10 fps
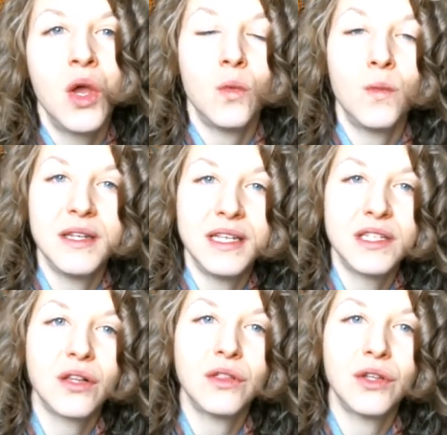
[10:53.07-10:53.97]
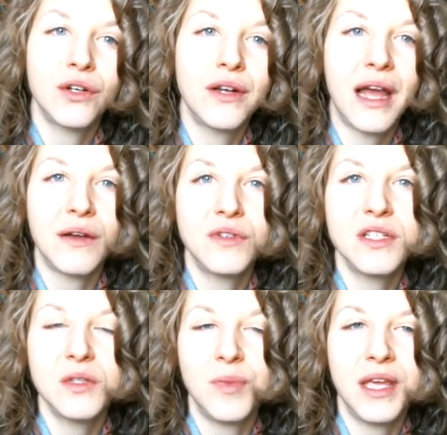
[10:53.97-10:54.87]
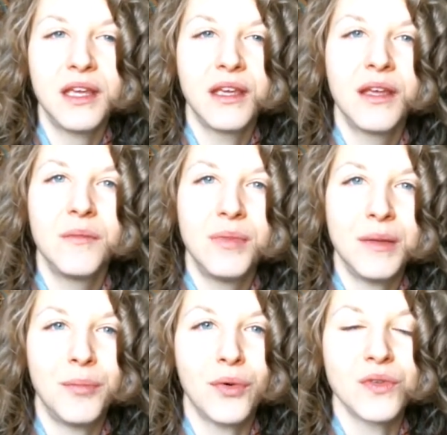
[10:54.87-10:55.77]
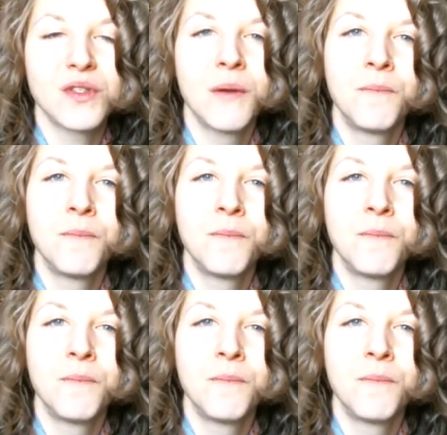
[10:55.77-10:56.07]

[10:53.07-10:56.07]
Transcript: We need to learn how to speak people's